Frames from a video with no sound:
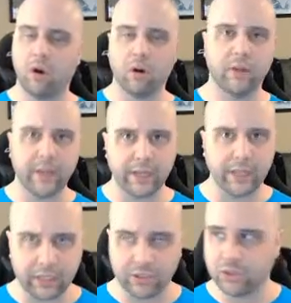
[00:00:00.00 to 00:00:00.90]
are
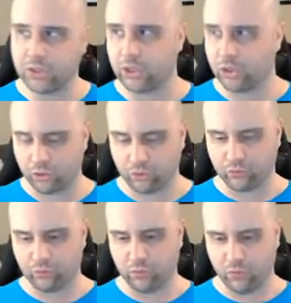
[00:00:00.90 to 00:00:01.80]
getting
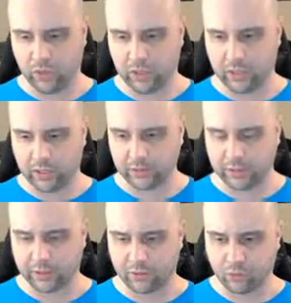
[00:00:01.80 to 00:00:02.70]
into
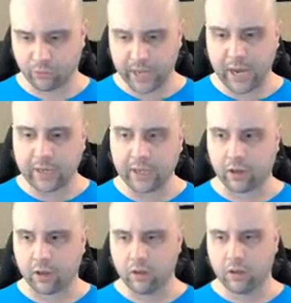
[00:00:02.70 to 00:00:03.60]
creating